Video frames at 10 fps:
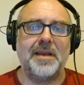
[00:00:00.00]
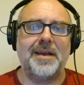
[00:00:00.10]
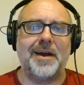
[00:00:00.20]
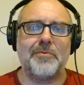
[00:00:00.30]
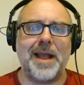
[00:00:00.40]

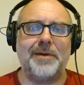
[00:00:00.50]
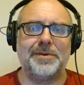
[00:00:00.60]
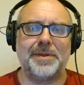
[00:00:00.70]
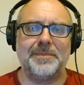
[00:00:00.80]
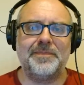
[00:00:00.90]
Around
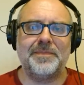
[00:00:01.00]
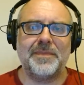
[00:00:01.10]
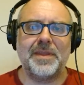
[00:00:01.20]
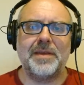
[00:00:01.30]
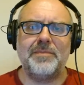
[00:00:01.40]
them,
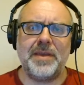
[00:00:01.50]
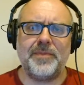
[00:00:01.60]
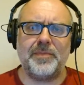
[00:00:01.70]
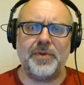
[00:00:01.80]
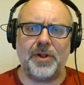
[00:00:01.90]

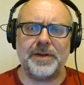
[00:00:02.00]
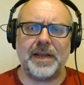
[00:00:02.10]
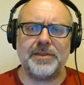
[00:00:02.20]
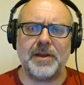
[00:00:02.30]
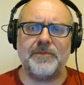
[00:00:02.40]
people pulled
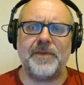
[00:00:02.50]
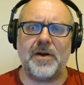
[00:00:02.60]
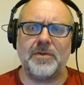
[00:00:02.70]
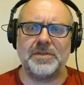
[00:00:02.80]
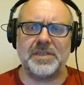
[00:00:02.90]
out their
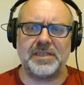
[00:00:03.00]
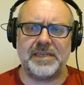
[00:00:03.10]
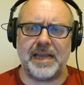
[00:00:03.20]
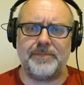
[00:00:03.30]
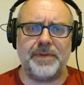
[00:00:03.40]
phones to
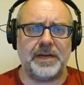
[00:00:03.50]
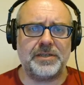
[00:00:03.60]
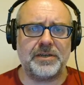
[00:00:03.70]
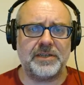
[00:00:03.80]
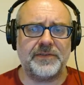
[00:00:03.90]
snap
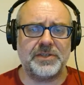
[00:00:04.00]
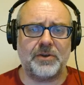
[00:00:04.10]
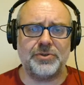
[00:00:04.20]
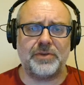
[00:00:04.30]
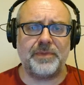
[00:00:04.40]
pictures for
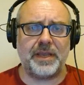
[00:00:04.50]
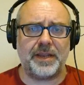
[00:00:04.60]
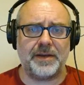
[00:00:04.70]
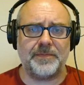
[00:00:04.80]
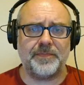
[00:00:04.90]
social
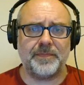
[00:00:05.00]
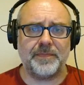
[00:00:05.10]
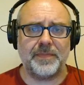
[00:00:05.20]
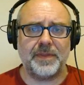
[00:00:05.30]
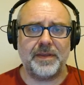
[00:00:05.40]
media.
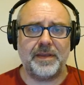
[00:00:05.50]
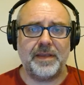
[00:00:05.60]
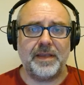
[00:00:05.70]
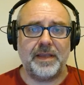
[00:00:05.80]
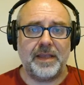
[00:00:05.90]

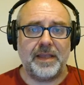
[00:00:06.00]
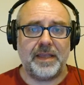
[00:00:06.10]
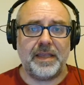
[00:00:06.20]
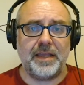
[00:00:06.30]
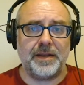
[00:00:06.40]

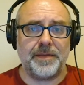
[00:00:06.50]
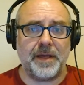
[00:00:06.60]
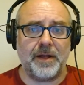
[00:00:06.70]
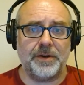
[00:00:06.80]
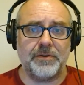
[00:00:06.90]
Edith
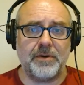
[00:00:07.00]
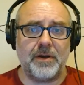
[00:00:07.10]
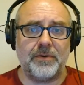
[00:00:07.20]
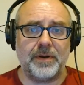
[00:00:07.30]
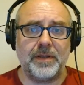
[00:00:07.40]
held her
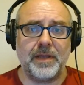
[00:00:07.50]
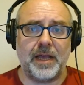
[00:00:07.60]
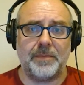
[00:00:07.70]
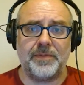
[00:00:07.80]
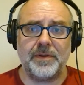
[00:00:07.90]
own
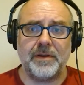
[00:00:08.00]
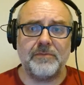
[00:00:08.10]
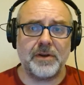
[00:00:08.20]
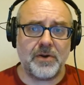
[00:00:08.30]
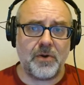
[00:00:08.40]
up,
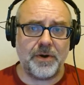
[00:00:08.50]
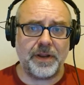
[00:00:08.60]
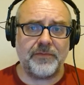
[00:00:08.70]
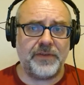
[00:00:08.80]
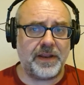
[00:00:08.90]

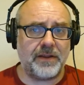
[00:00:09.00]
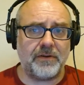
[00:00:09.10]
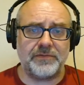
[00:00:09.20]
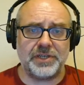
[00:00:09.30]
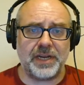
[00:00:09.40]
recording video
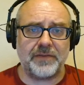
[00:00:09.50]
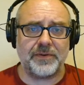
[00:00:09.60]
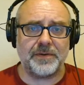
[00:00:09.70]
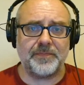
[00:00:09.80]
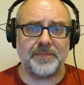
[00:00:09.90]
of Shaver.